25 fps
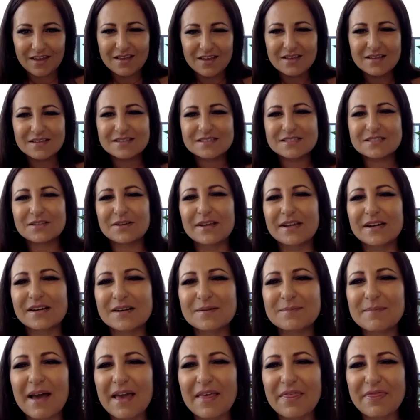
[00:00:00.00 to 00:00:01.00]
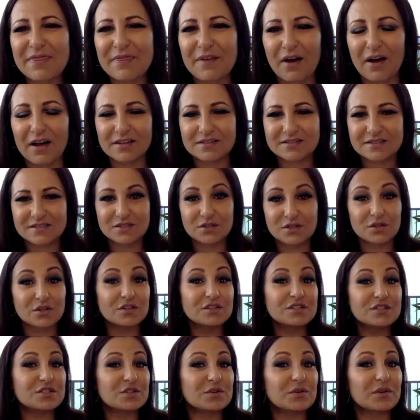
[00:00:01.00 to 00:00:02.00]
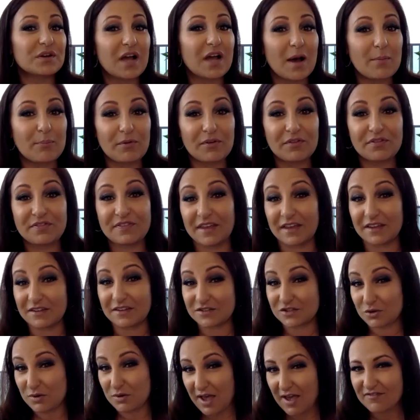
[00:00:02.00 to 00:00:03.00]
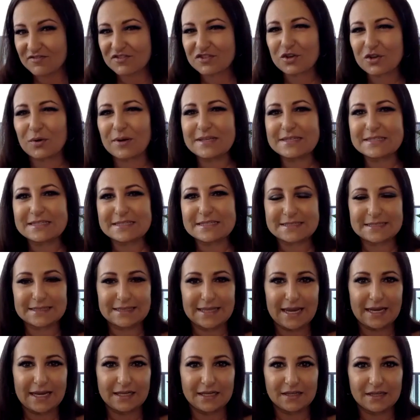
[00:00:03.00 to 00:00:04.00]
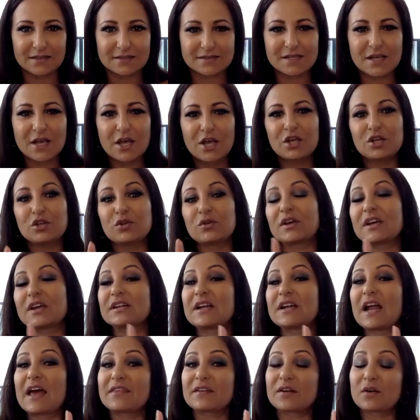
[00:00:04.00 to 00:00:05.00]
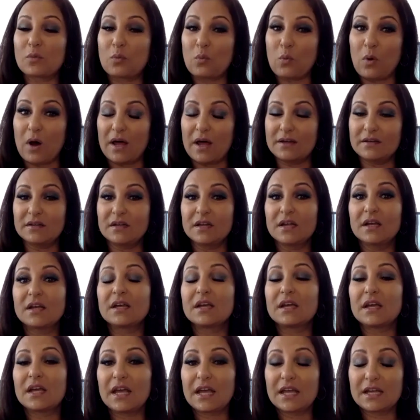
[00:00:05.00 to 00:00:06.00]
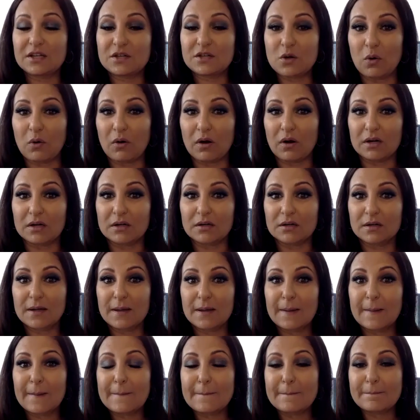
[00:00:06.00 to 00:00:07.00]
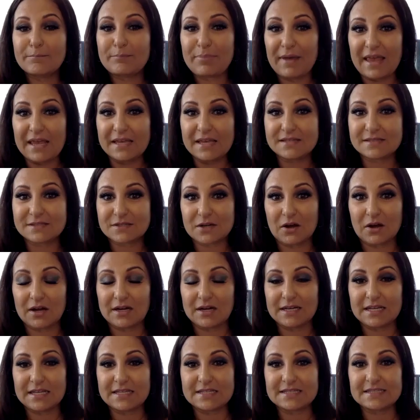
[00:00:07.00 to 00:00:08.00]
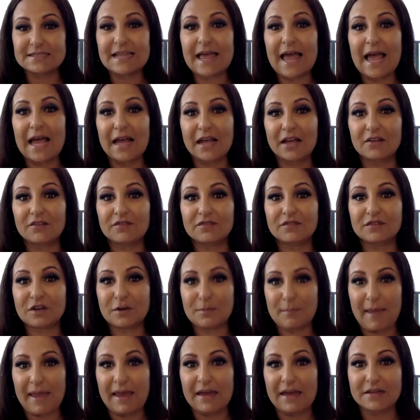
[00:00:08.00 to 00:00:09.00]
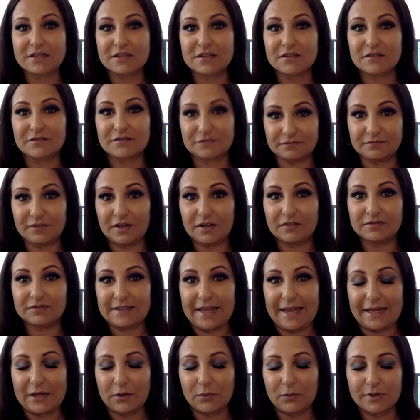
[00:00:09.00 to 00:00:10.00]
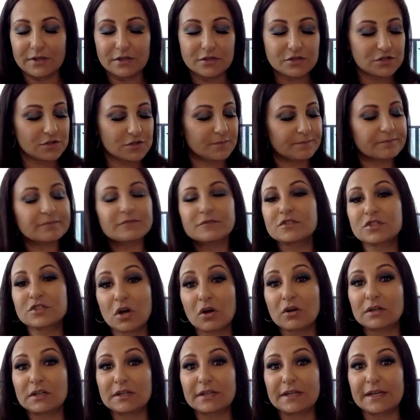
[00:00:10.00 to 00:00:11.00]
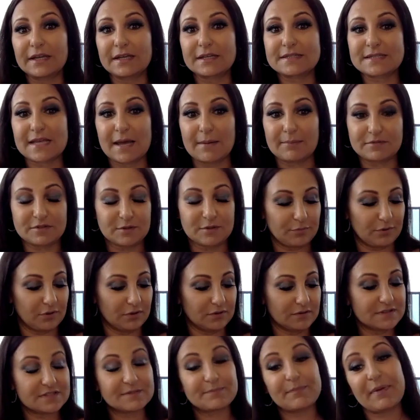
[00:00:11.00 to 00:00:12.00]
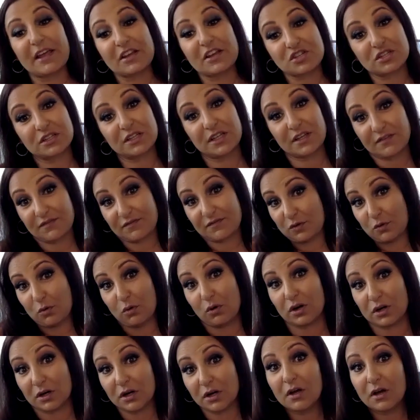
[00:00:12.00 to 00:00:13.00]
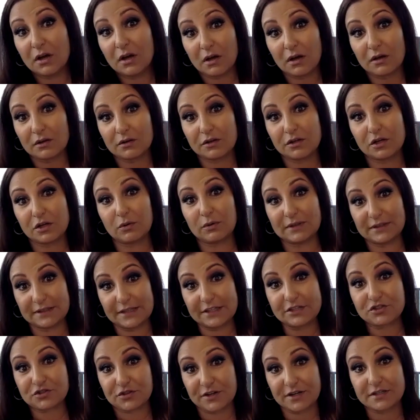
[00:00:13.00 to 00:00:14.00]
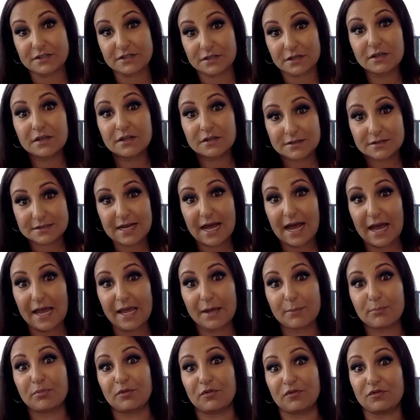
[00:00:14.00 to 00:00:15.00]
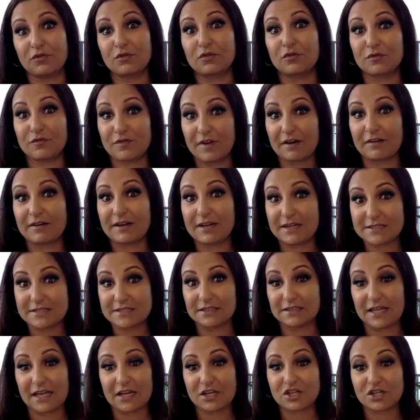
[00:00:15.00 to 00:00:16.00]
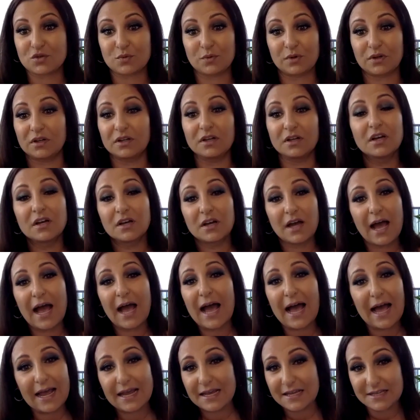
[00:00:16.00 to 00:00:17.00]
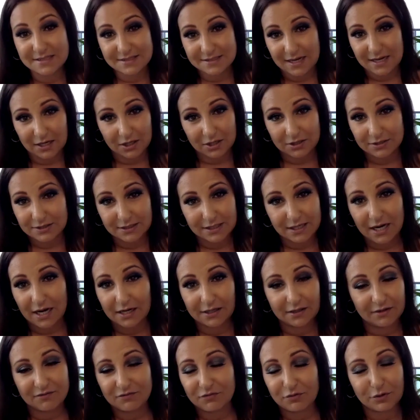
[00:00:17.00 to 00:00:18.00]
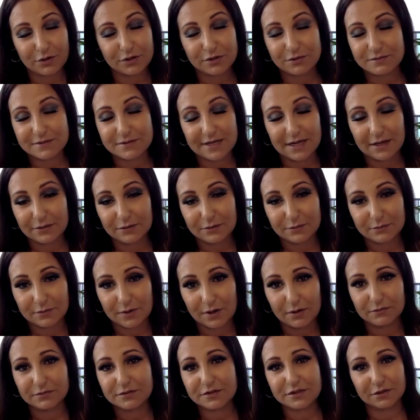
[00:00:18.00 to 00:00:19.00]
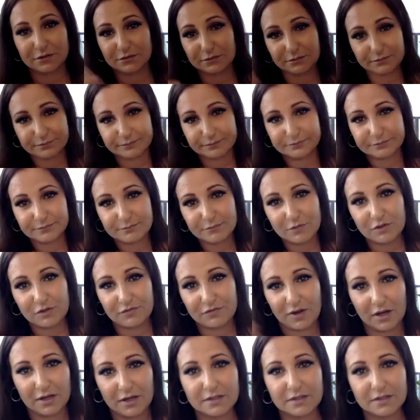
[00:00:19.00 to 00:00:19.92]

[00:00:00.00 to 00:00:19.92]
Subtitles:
So here are my thoughts. You can do a couple things. You have choices, ladies. You can either, one, ignore based on his lack of command of language. Totally acceptable, especially if you're, a literate type, if you're very intellectual. Hi is not going to cut it for you down the road. So move on.